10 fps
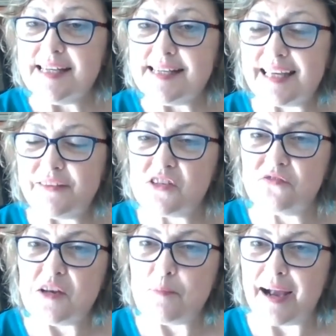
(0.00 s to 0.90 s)
to give us
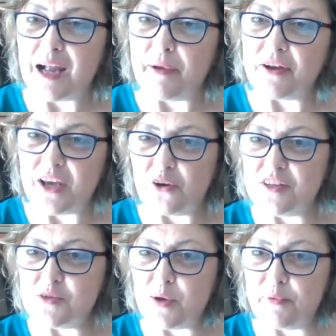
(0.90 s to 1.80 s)
feedback about how
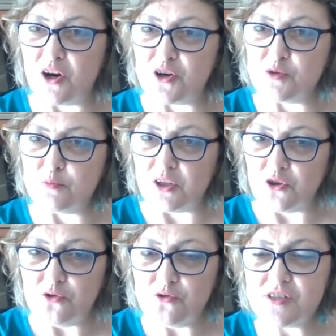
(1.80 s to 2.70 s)
these webinars have been
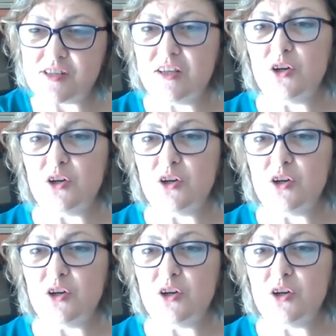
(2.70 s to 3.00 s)
used,